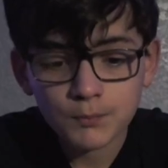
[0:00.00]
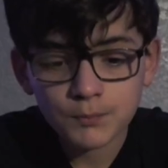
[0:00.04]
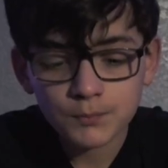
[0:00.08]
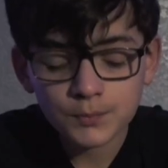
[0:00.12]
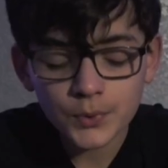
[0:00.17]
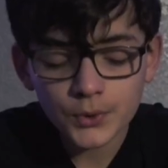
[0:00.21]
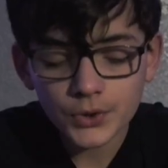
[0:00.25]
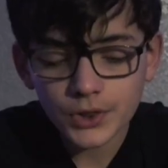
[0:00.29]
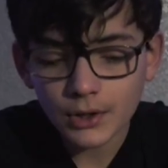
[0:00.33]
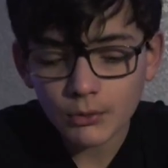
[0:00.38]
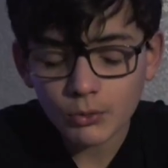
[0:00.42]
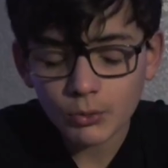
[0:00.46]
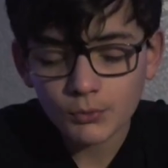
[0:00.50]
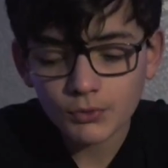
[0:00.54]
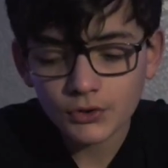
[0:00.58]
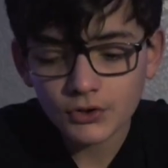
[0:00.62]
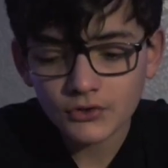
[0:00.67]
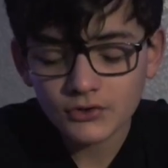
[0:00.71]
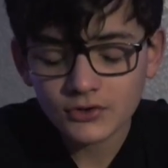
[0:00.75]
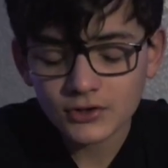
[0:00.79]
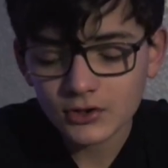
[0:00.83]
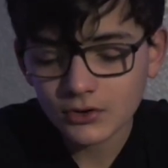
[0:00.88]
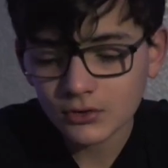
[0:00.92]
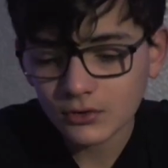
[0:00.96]
But that will be
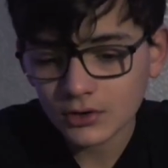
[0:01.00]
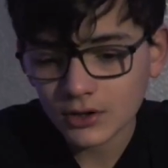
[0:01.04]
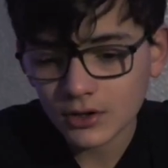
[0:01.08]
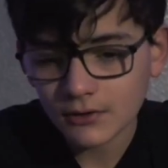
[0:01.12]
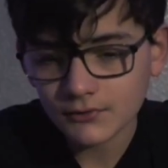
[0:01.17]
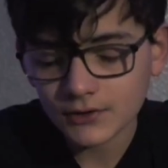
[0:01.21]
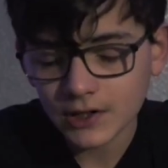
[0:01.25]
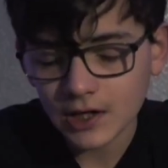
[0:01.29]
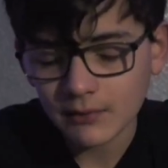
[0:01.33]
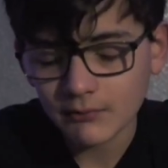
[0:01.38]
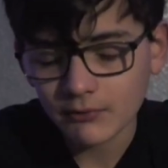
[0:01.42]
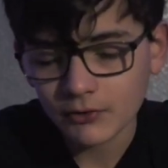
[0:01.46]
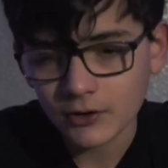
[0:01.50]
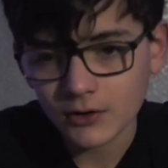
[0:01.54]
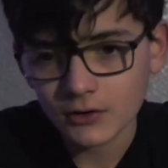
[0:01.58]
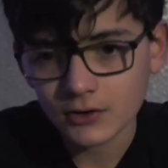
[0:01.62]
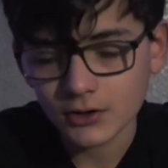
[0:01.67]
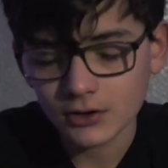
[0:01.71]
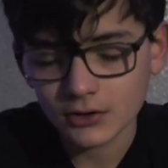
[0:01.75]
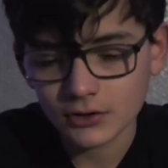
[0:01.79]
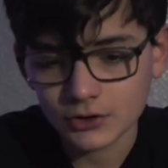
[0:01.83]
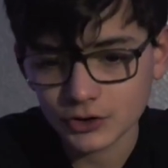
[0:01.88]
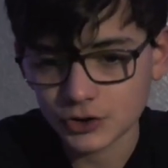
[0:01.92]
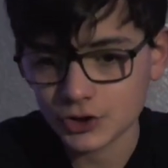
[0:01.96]
still enough time for our
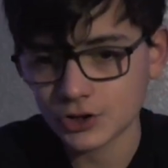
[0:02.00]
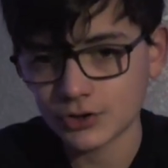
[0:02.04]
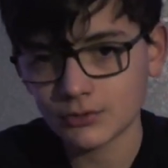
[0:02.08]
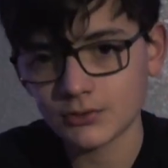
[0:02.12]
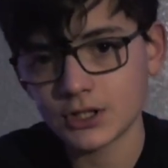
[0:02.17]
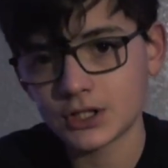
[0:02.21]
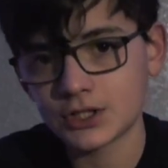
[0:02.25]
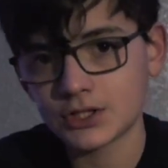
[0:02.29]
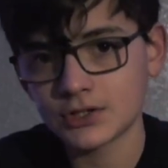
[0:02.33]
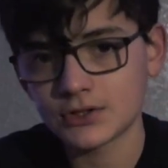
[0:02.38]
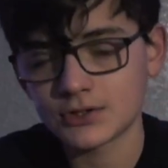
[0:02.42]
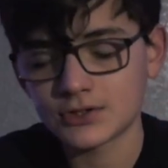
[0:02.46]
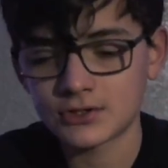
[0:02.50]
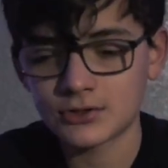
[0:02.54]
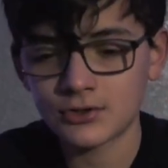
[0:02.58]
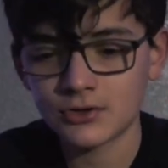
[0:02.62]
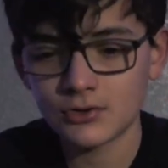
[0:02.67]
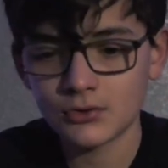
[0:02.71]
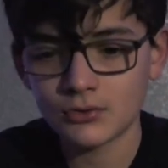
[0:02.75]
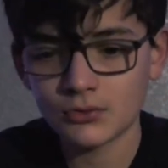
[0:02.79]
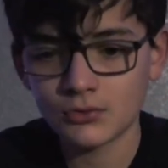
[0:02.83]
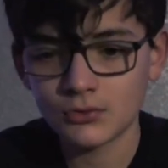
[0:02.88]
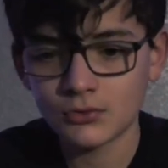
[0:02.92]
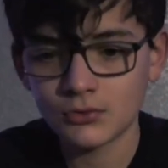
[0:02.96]
younger generation
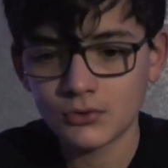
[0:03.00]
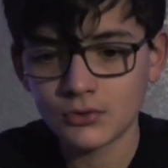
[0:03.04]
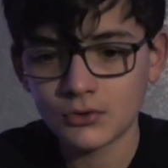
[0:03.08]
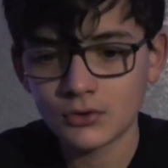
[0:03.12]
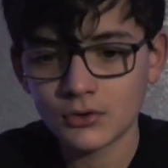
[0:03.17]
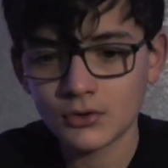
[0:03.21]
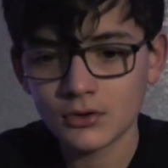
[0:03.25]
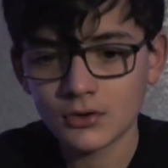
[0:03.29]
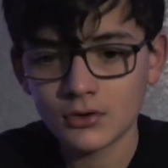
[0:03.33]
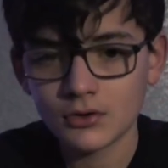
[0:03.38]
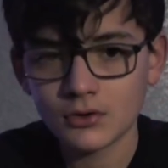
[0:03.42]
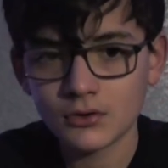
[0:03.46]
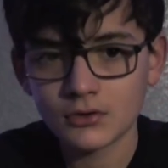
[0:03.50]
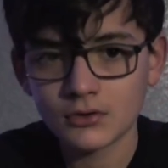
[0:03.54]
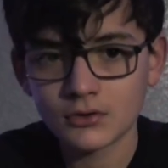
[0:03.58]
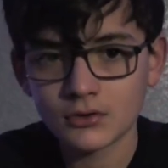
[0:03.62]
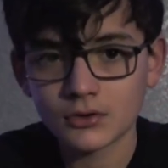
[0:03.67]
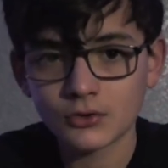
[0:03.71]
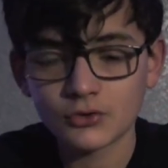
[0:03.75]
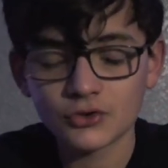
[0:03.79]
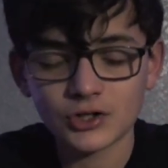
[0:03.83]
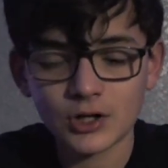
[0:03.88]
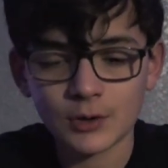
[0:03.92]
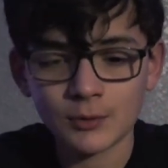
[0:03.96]
to
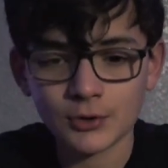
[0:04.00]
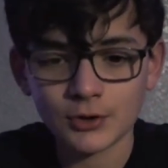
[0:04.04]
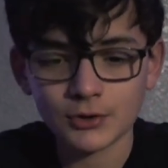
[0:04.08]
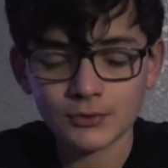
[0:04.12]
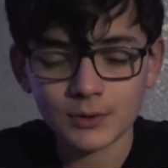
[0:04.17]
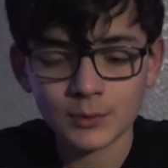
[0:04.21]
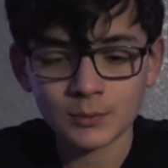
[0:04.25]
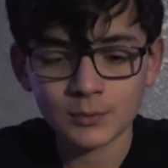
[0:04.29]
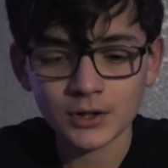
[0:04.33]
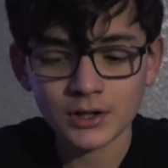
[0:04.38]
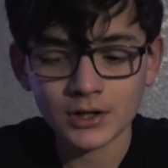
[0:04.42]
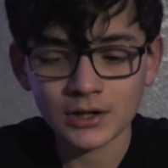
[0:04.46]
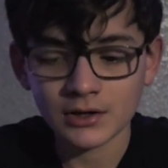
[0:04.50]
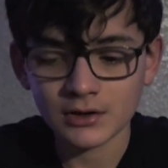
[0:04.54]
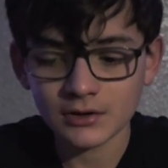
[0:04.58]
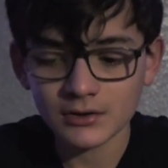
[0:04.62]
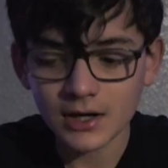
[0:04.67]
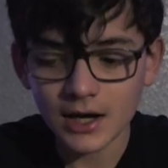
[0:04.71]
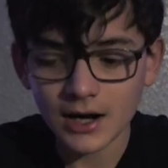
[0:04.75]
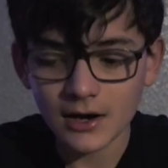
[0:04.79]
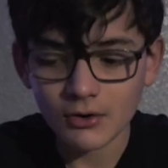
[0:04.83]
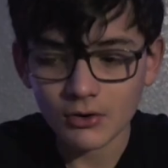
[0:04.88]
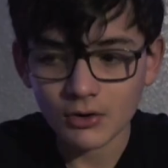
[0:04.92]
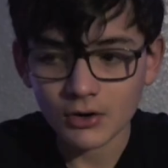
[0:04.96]
go step on the red planet.
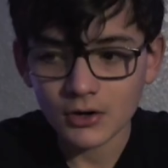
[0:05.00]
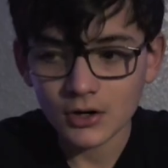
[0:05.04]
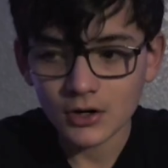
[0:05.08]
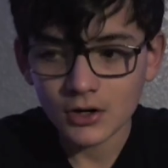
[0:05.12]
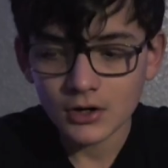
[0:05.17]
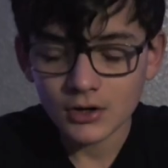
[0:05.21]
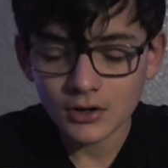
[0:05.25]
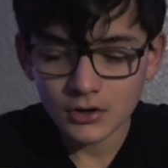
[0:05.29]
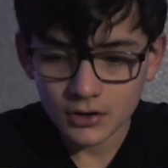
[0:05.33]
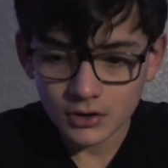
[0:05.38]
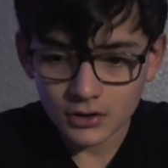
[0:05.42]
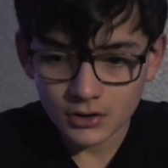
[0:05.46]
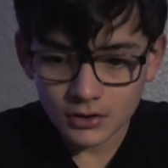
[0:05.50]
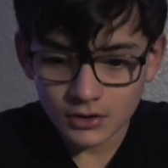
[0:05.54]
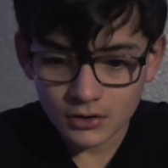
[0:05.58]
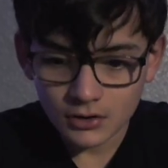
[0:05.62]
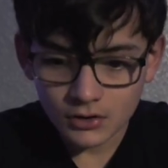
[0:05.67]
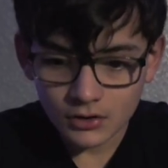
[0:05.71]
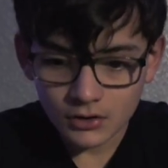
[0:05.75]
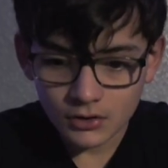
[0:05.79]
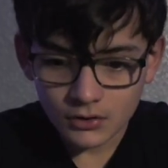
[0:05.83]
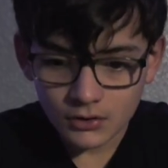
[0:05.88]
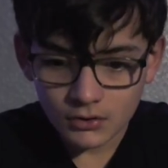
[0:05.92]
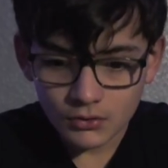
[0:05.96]
Now,
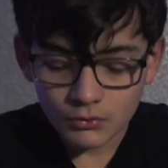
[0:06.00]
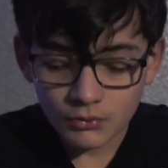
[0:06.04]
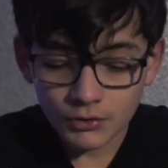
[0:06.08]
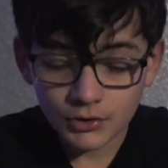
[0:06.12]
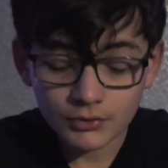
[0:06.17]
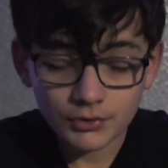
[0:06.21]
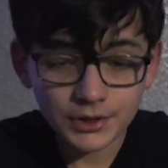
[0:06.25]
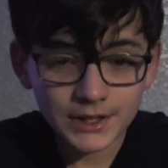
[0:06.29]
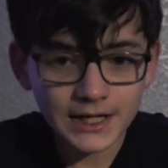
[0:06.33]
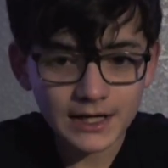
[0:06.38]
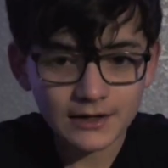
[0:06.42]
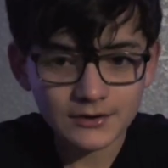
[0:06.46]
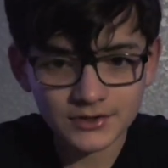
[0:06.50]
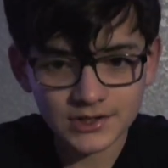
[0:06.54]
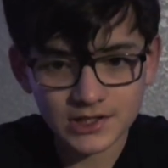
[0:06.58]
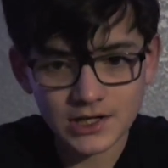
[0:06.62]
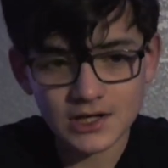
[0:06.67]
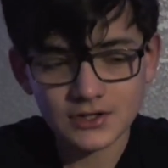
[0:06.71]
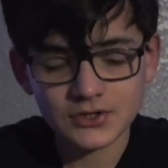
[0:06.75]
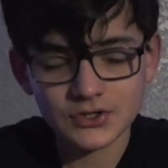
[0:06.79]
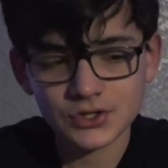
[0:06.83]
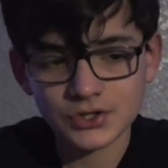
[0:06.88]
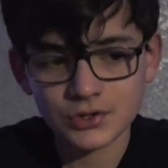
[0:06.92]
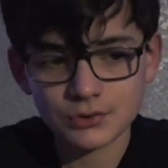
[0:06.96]
what greenhouse
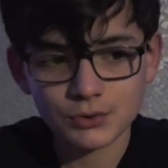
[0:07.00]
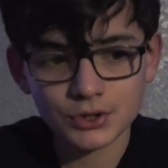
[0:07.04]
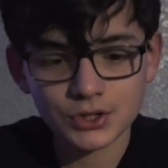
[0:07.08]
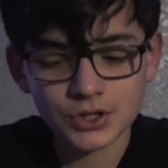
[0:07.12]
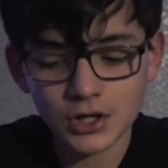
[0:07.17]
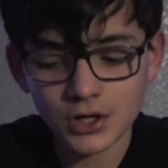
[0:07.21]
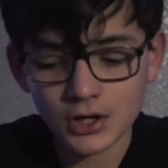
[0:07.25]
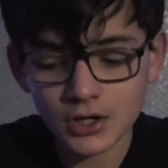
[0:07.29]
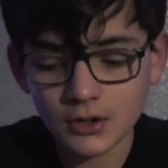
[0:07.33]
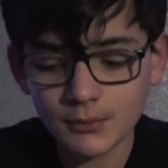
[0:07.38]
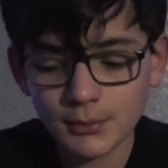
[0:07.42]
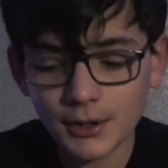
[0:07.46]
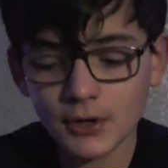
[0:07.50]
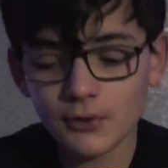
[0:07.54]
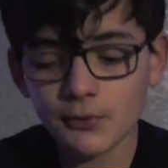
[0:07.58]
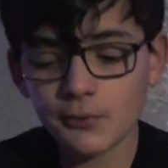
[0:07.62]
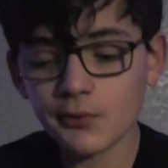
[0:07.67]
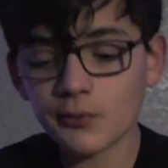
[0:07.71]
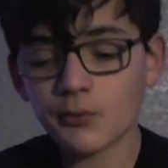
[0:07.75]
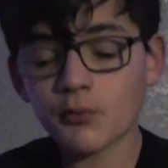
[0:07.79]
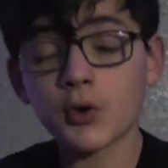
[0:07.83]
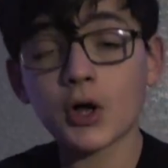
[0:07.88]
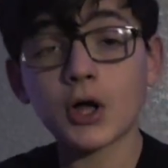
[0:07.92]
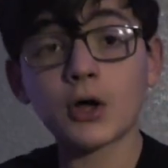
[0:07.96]
gases are we talking about?
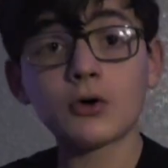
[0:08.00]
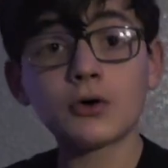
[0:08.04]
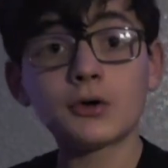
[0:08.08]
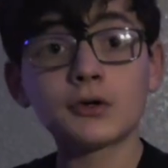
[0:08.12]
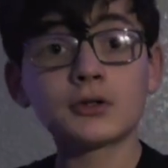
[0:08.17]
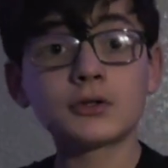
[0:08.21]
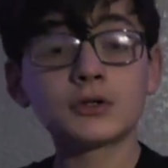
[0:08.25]
Well,